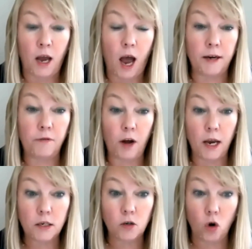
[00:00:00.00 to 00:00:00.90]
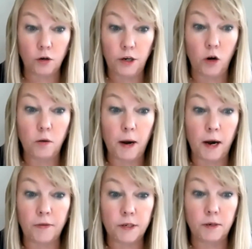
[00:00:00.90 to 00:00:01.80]
And if I'd not known
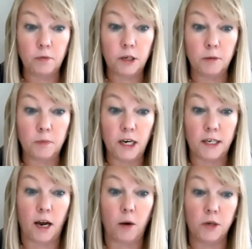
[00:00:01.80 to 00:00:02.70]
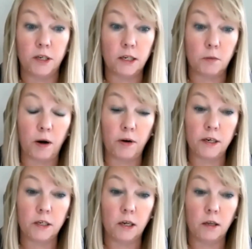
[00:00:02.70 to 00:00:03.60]
about the symptoms, yet I was
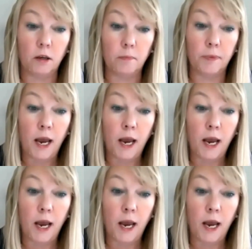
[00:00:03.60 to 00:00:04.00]
experiencing them,